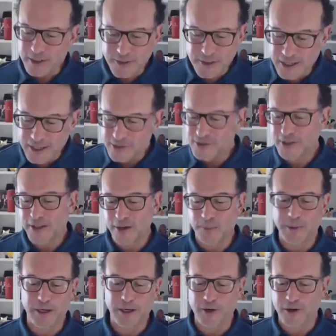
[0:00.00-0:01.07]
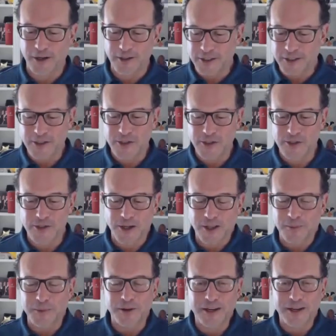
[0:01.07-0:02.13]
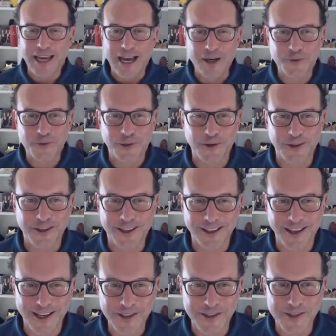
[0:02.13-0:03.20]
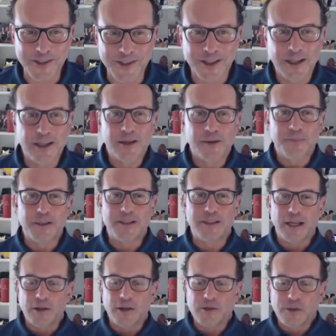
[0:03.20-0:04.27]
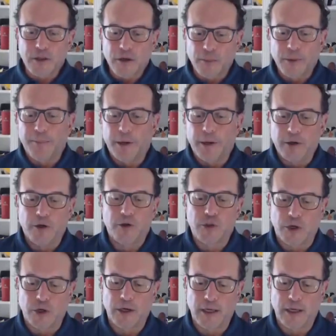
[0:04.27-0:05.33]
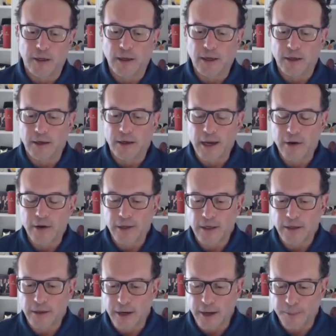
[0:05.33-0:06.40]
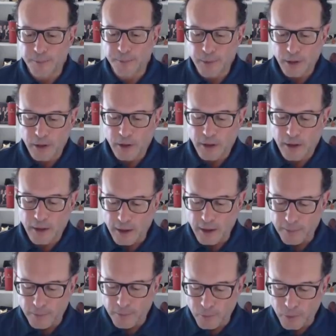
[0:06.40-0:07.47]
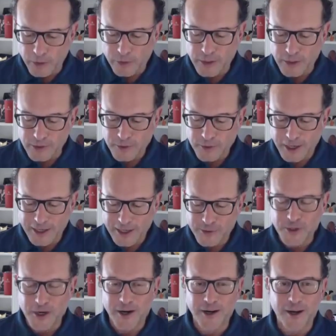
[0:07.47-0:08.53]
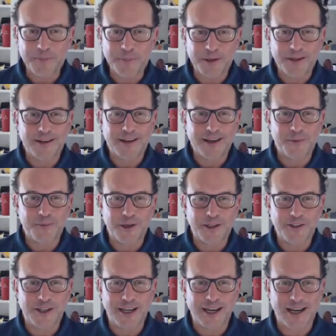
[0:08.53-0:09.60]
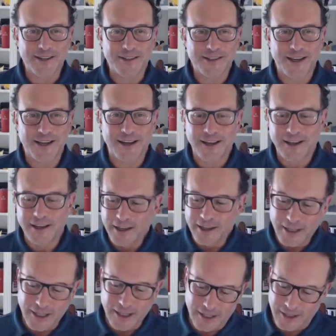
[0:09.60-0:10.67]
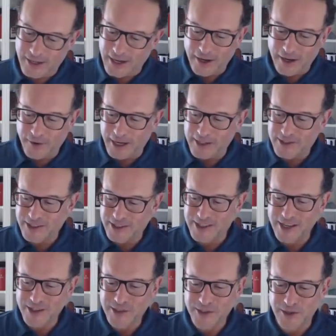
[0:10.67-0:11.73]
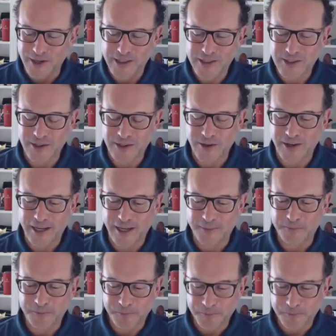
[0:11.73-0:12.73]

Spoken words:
teased a little bit, you're going to teach us all about cash flow and collections, but tell us a little bit about your journey and how you ended up with this great startup and what you guys, you got a great success story. So go ahead.